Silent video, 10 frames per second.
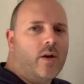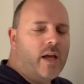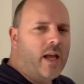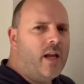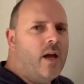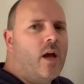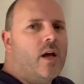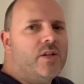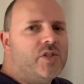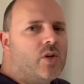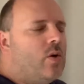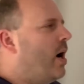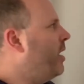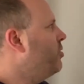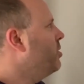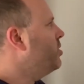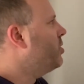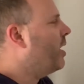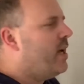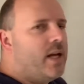Okay, so I drew a
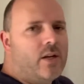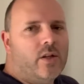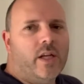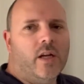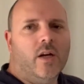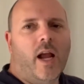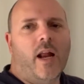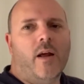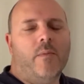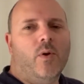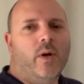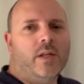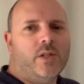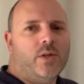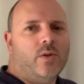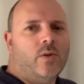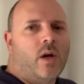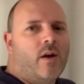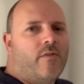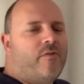triangle here and I'm going to
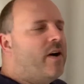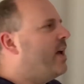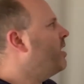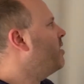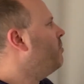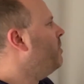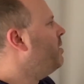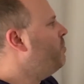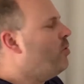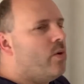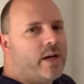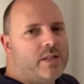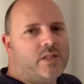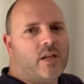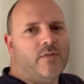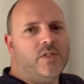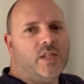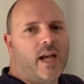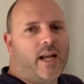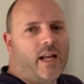find the midpoints of
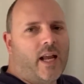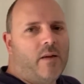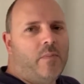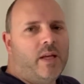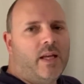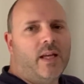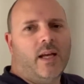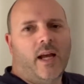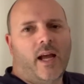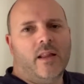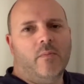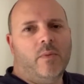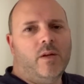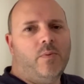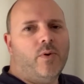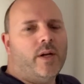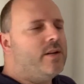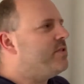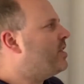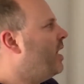side AB and the midpoint
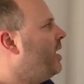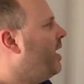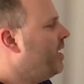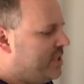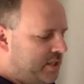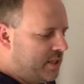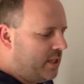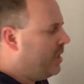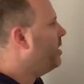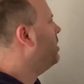of side AC.